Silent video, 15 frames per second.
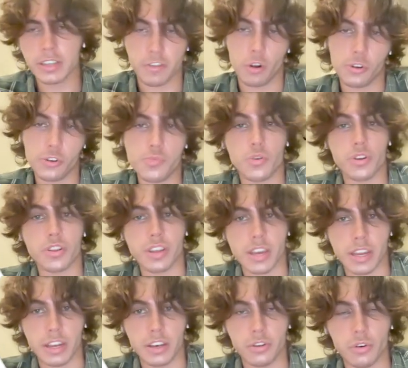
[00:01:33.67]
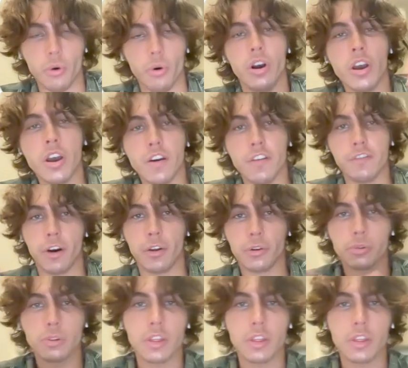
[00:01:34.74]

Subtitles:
Volume within your funnel,